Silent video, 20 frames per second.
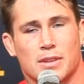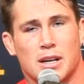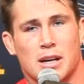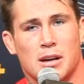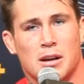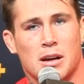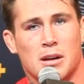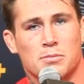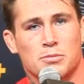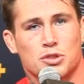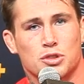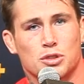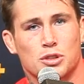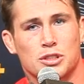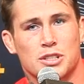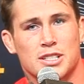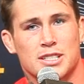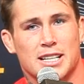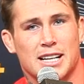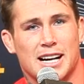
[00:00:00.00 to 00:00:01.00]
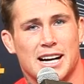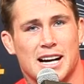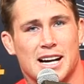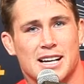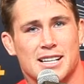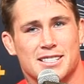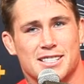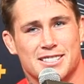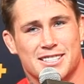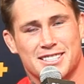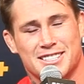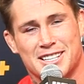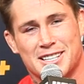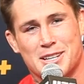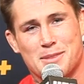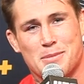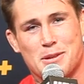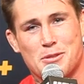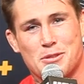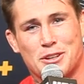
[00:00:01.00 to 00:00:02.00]
I'm sure there's guys, as I said
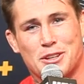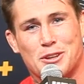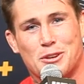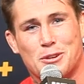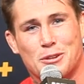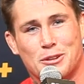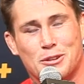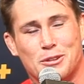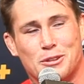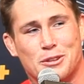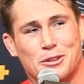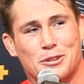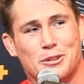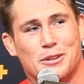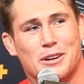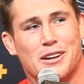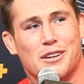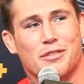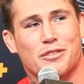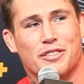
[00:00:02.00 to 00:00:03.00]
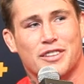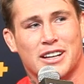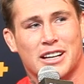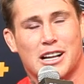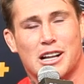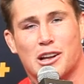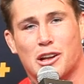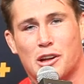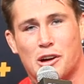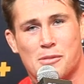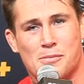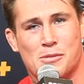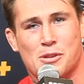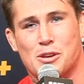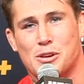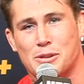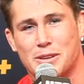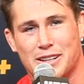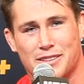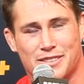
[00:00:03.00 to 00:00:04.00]
about Yoel, who I'll feel it a lot
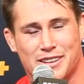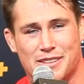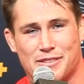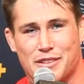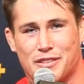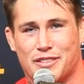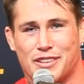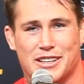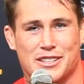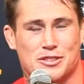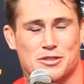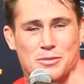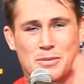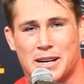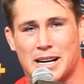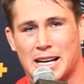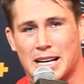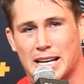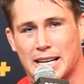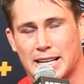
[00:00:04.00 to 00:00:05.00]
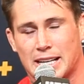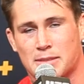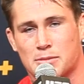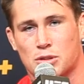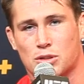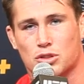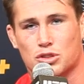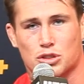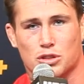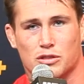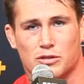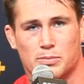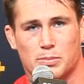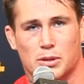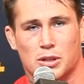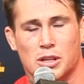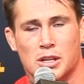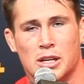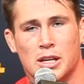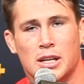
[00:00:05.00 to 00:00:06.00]
more with if I ever fight some guy like him or stuff,
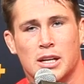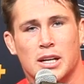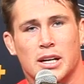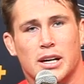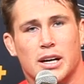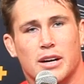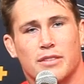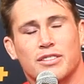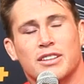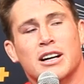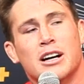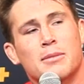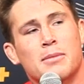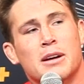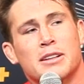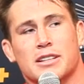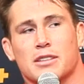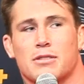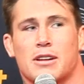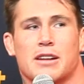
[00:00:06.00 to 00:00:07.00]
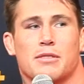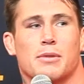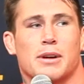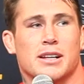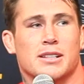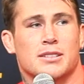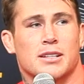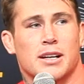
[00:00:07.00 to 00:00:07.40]
but I feel like I'm at the right weight.